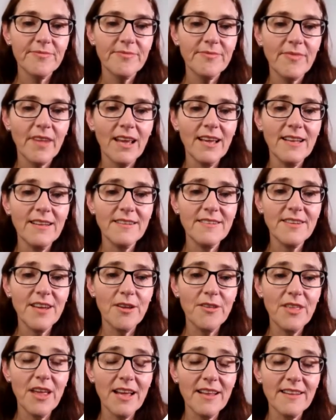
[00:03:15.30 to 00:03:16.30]
And so
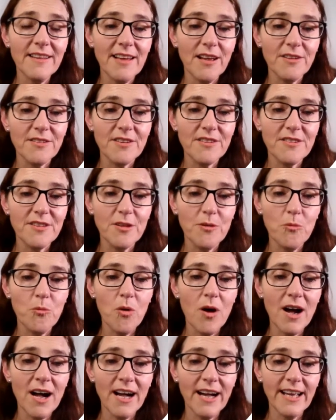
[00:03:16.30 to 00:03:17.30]
that tells us that
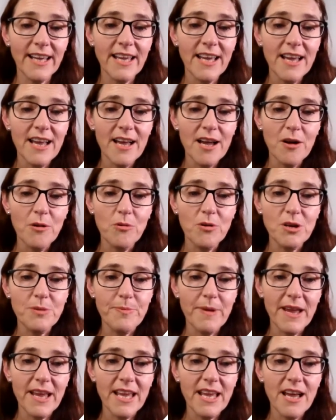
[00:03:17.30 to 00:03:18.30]
Y would
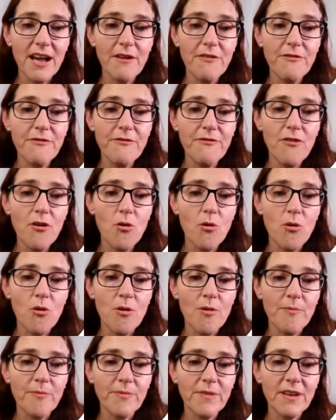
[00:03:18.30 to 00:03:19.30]
be a 4,
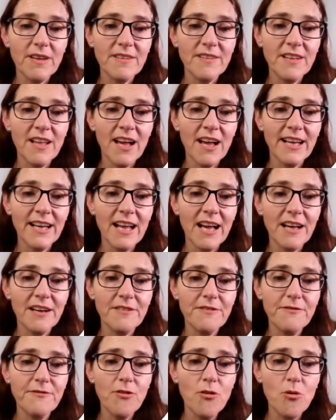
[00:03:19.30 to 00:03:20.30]
because 9 add
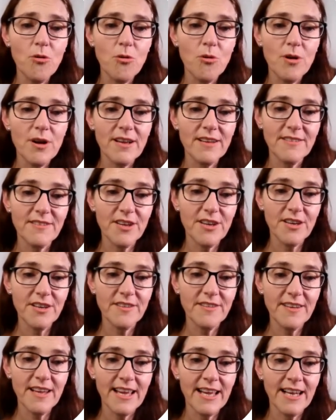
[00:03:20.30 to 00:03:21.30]
4 is
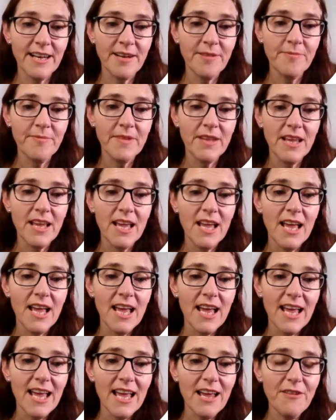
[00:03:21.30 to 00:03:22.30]
13.
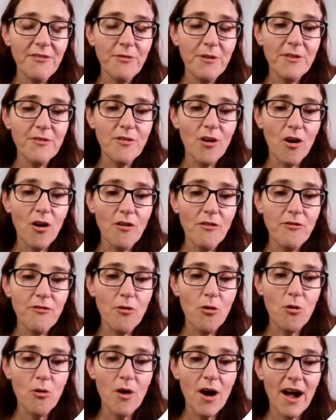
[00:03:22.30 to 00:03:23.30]
If we've got
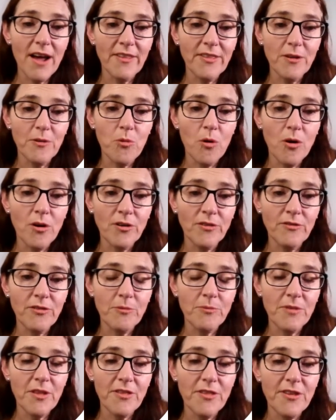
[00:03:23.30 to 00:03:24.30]
4 and the 1
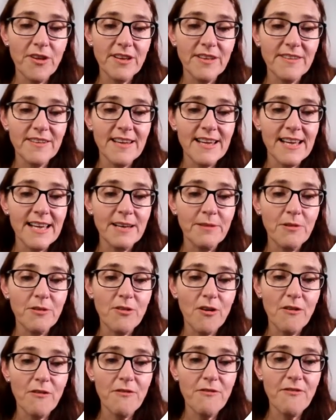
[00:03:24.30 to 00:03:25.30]
from the 13, we've
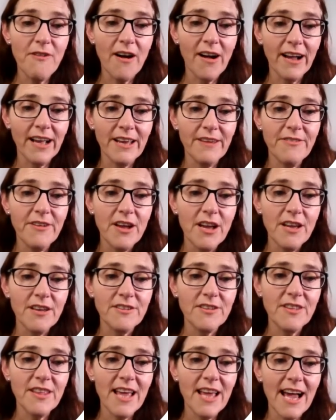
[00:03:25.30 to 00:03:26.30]
got 5,
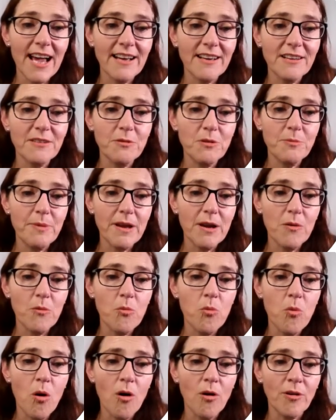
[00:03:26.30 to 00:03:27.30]
so the X would be a
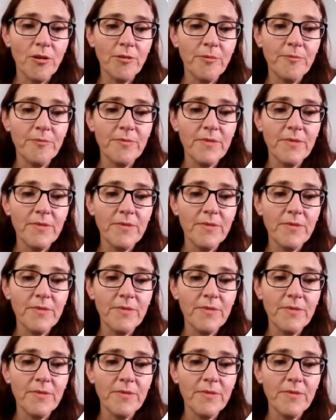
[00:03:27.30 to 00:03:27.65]
1.